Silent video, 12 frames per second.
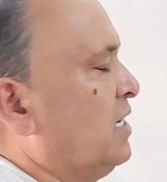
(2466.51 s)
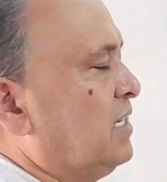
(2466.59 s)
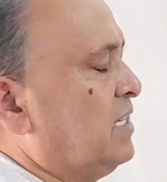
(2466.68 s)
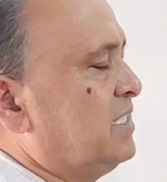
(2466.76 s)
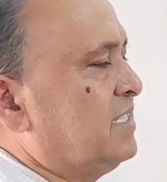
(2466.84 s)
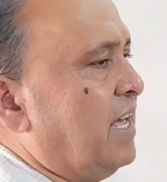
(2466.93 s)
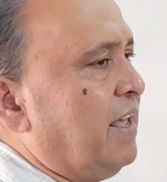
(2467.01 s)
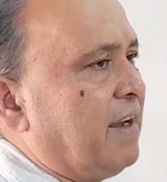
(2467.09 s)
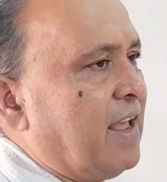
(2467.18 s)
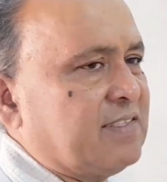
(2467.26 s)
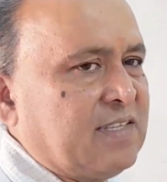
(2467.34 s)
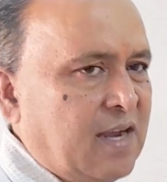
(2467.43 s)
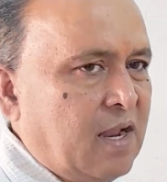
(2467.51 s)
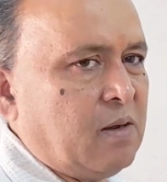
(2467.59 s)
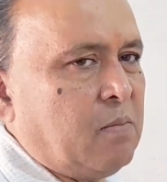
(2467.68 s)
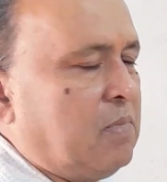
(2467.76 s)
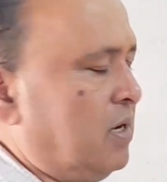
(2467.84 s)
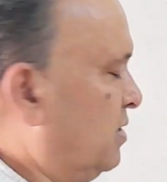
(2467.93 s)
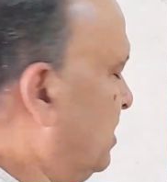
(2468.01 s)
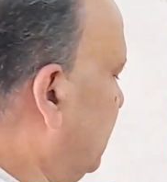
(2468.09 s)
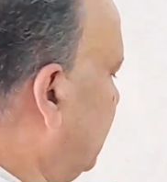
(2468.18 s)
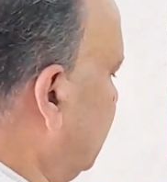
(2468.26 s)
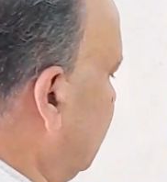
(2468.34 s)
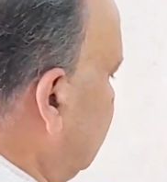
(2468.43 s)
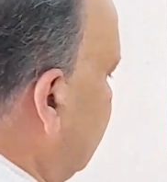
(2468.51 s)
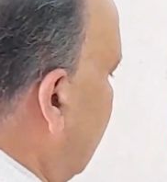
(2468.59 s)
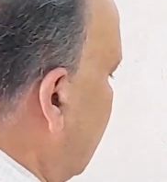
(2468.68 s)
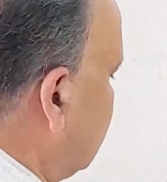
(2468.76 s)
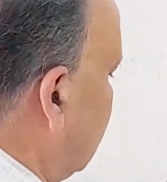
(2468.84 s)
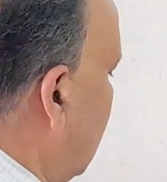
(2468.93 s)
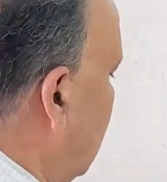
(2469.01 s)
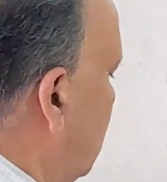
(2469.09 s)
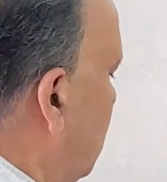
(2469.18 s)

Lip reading: is a rational number. It is irrational